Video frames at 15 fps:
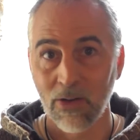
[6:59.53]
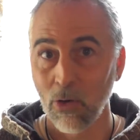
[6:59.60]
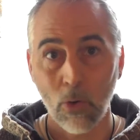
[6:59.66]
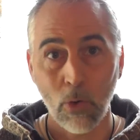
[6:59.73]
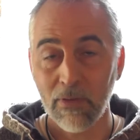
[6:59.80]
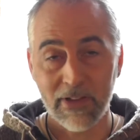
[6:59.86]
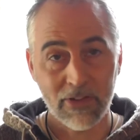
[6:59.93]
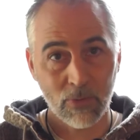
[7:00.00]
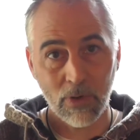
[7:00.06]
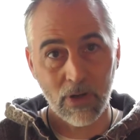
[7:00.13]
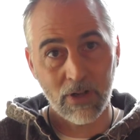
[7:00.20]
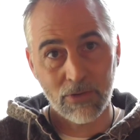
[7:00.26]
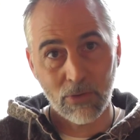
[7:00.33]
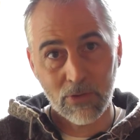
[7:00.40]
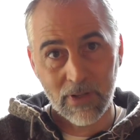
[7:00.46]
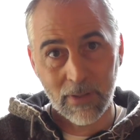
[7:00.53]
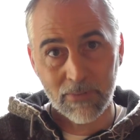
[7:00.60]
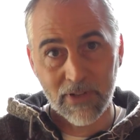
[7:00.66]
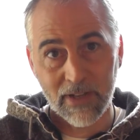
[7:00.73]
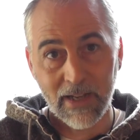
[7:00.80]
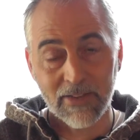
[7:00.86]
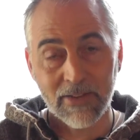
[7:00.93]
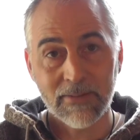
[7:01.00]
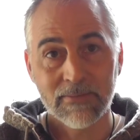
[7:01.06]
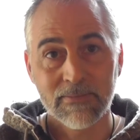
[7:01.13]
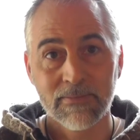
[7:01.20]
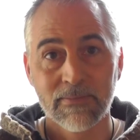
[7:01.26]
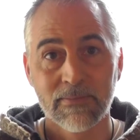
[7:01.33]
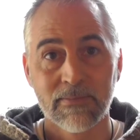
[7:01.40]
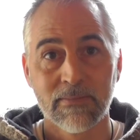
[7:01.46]
all these words all come together.
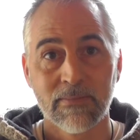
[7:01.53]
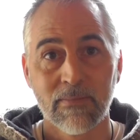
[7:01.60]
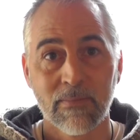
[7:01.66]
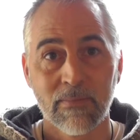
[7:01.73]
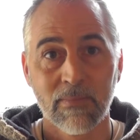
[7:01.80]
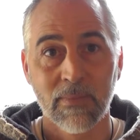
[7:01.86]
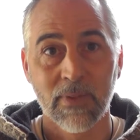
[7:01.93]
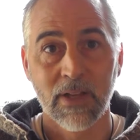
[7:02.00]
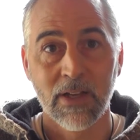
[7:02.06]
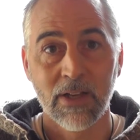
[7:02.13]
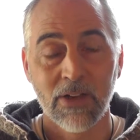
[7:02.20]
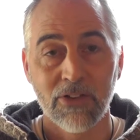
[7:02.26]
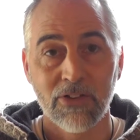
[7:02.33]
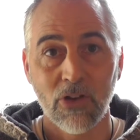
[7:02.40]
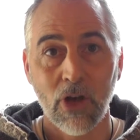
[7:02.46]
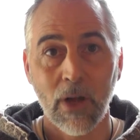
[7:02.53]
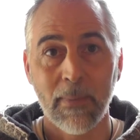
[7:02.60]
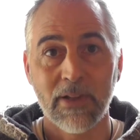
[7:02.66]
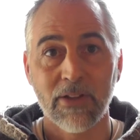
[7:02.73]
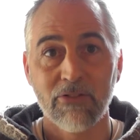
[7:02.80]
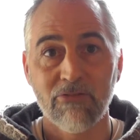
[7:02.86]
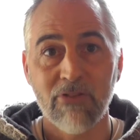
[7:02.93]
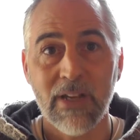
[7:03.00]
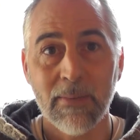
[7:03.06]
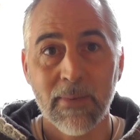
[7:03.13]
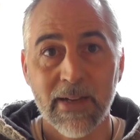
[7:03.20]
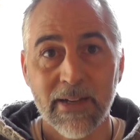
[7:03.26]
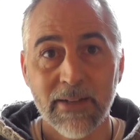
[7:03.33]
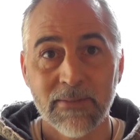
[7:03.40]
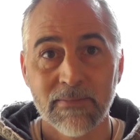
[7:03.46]
So I'm in a dream
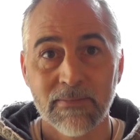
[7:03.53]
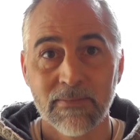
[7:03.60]
here,